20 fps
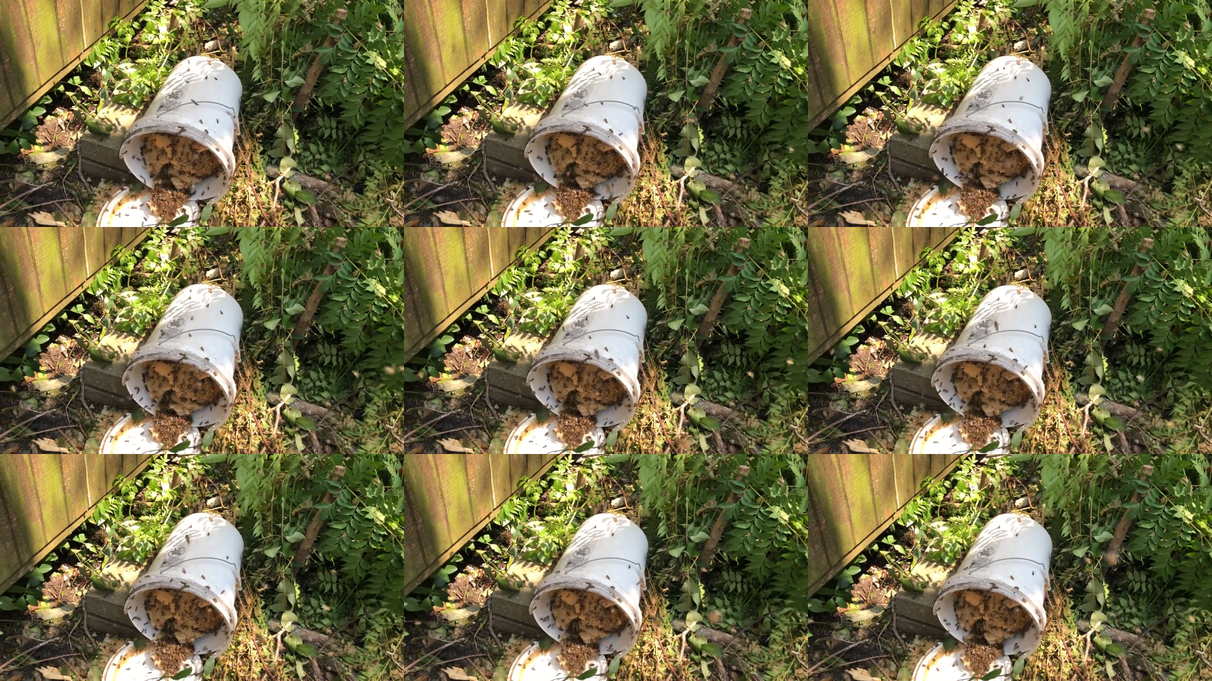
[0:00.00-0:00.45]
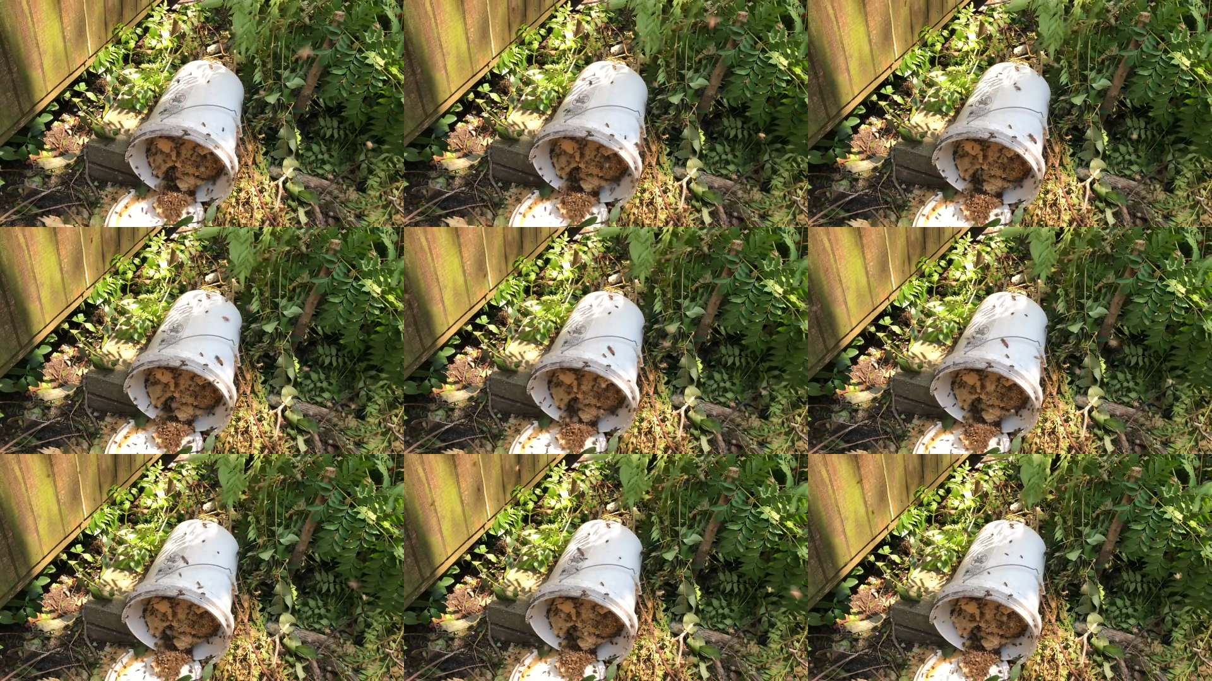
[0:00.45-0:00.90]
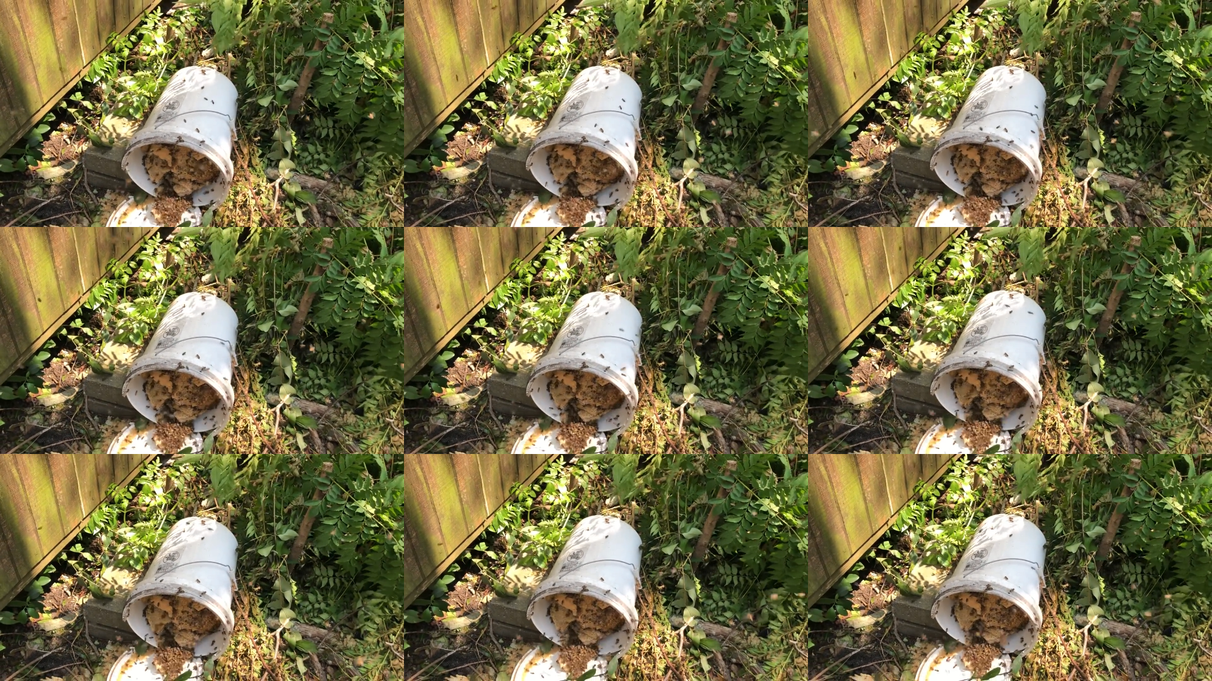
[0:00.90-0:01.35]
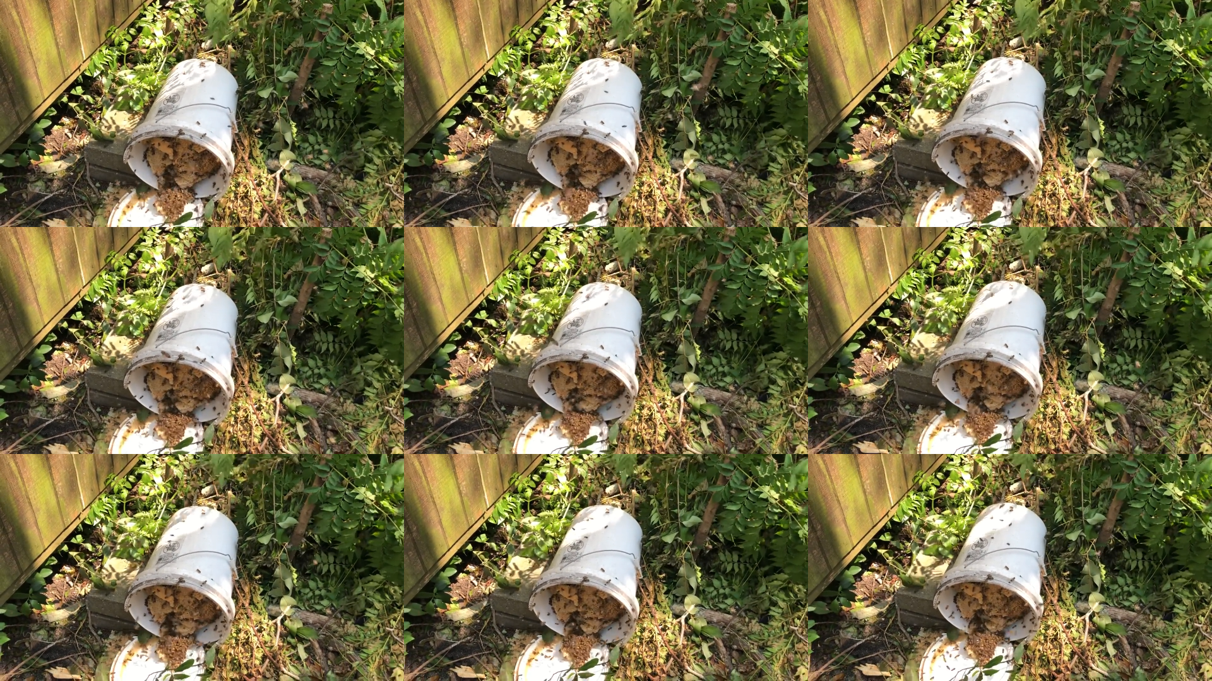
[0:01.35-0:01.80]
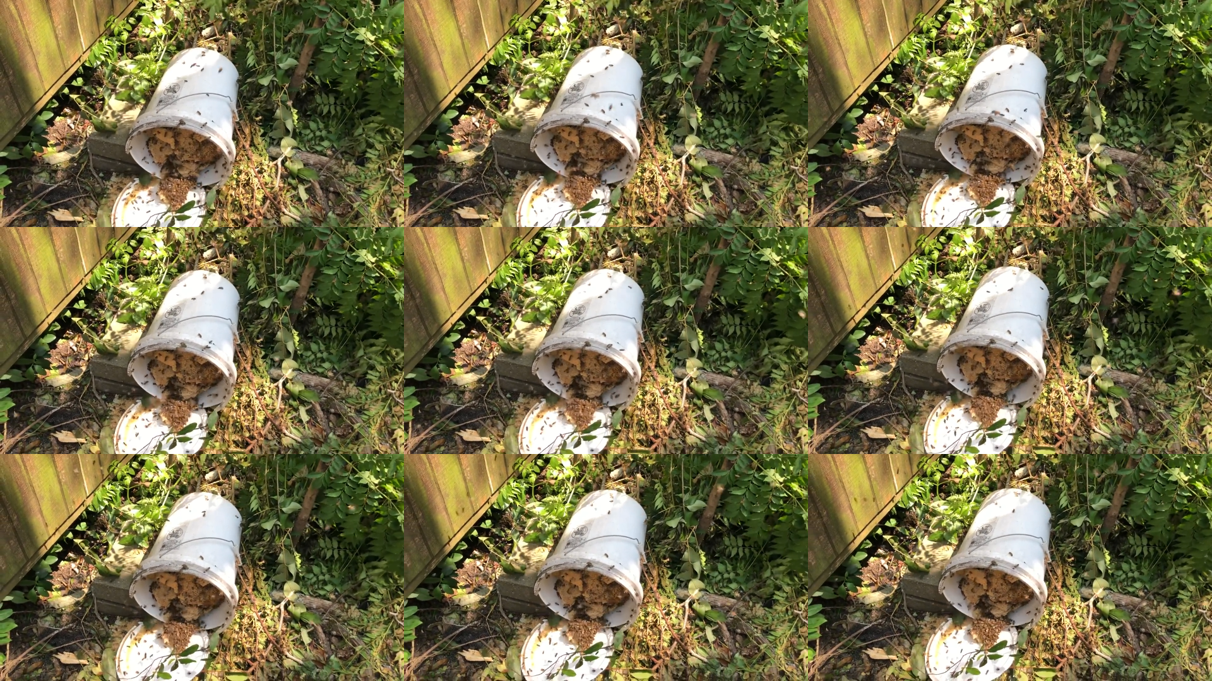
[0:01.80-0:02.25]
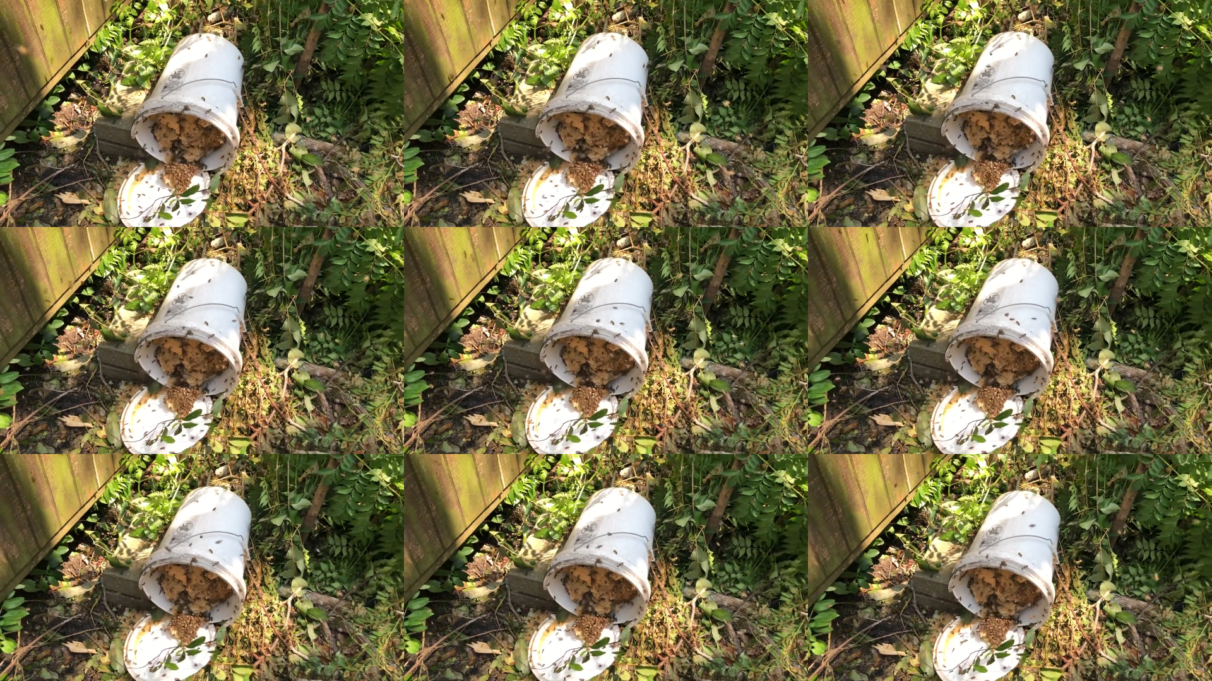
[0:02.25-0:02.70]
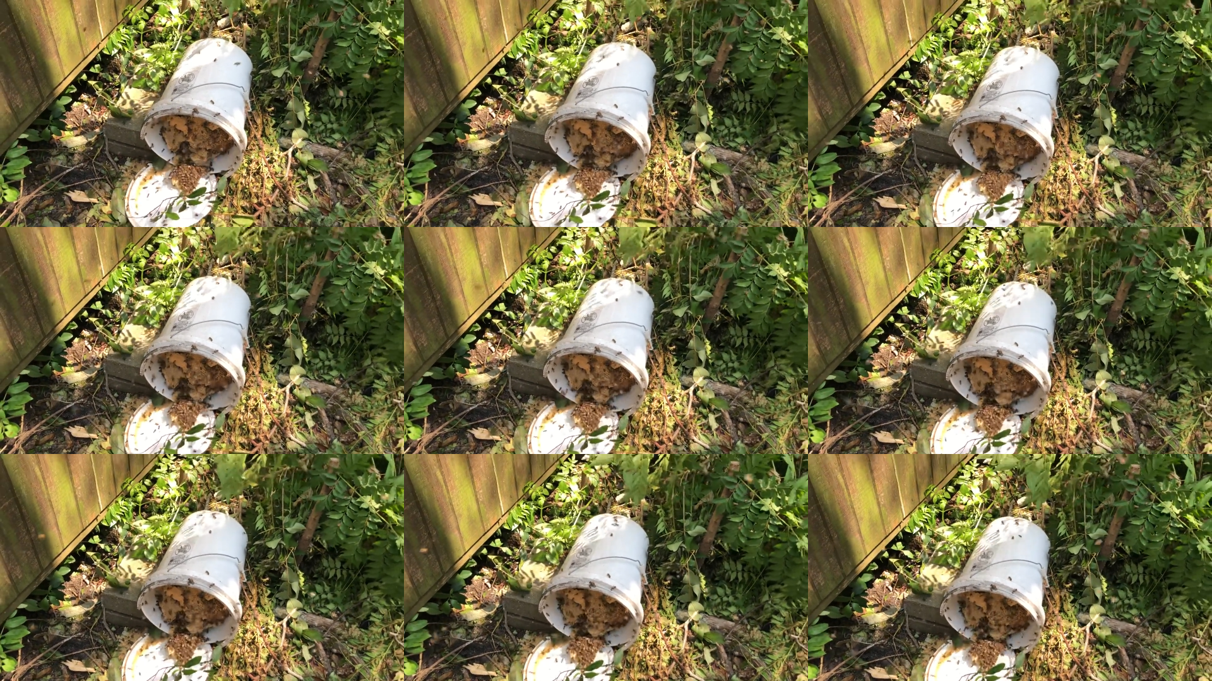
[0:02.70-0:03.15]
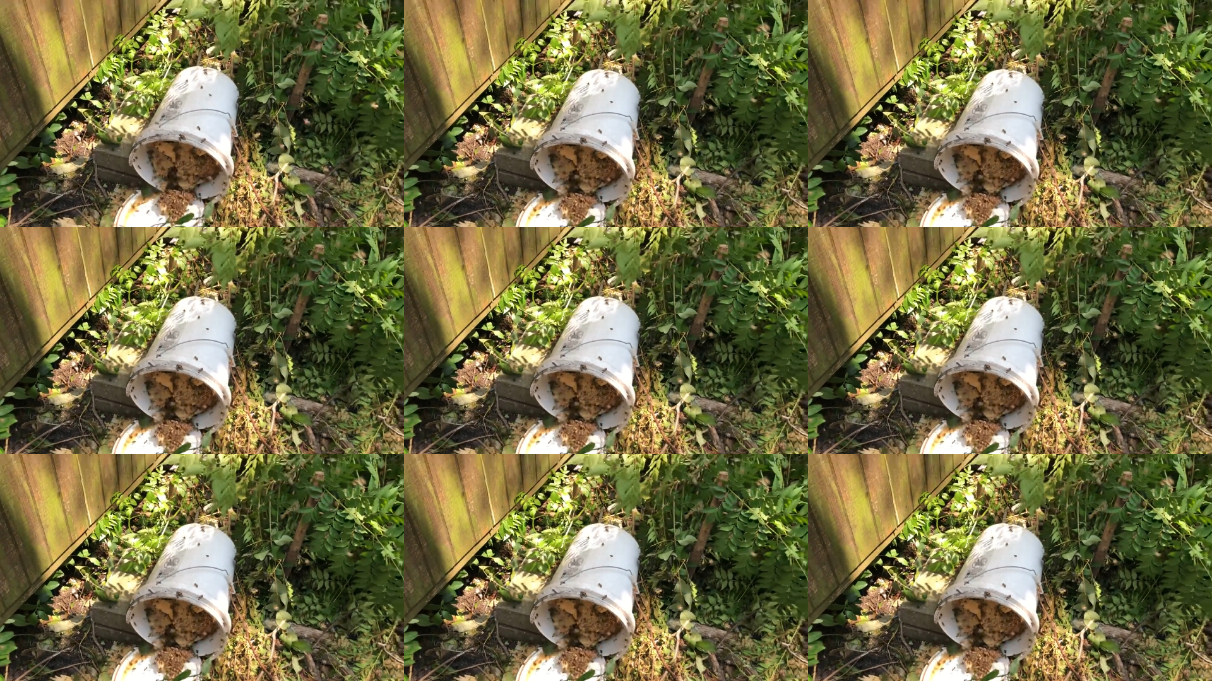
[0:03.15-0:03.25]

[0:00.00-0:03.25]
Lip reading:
(no speaker visible)